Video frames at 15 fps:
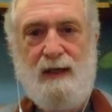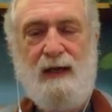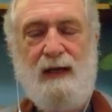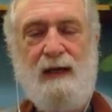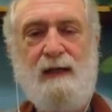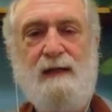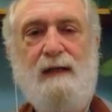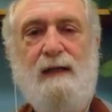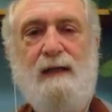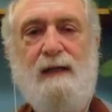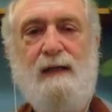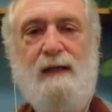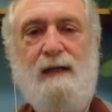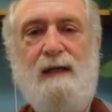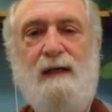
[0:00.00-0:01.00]
and
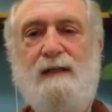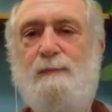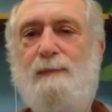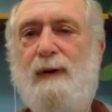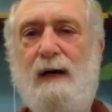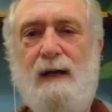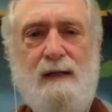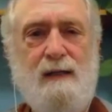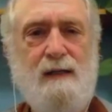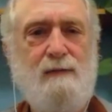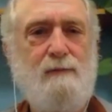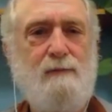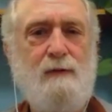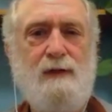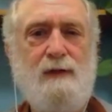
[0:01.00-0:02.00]
his body
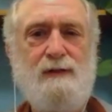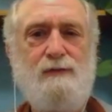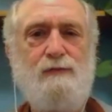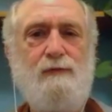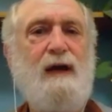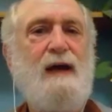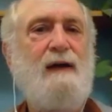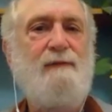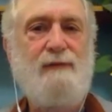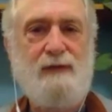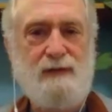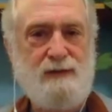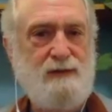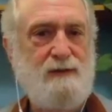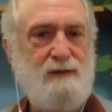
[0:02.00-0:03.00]
was
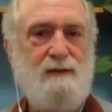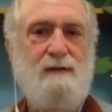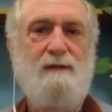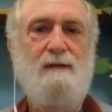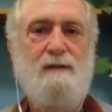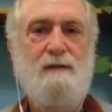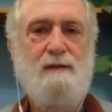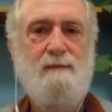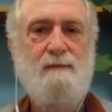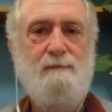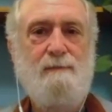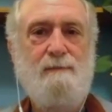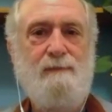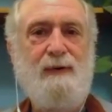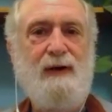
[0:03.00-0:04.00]
ravaged
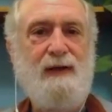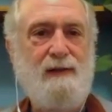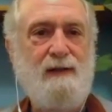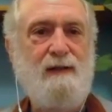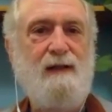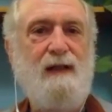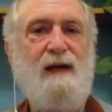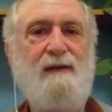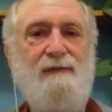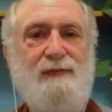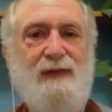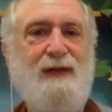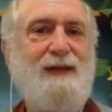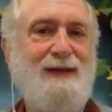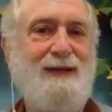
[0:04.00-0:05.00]
by the life
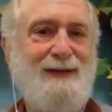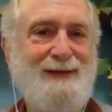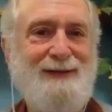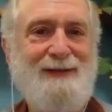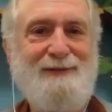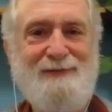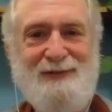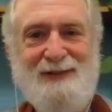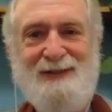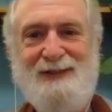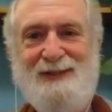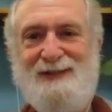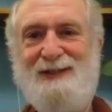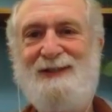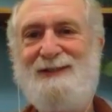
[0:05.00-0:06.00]
that he had lived in the
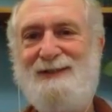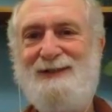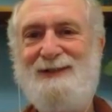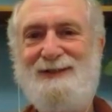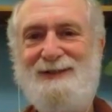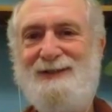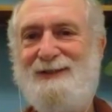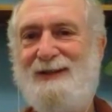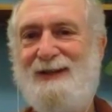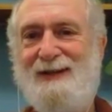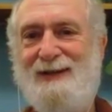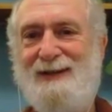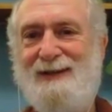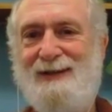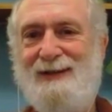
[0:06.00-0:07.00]
60s and,
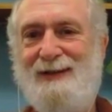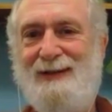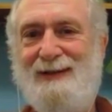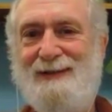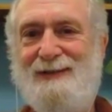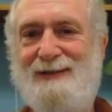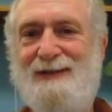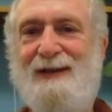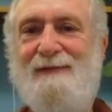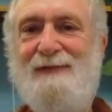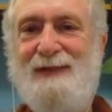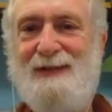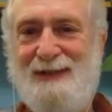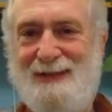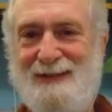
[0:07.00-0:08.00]
and, and
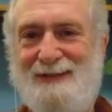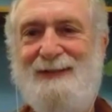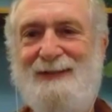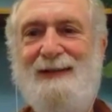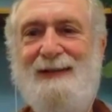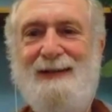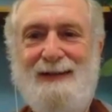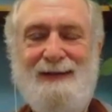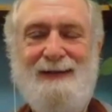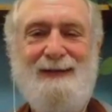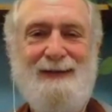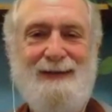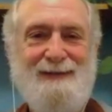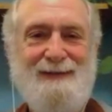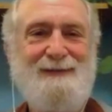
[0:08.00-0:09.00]
70s.
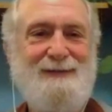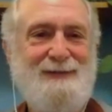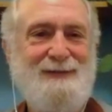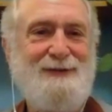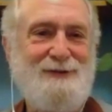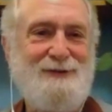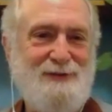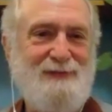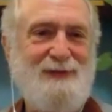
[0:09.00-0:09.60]
And those of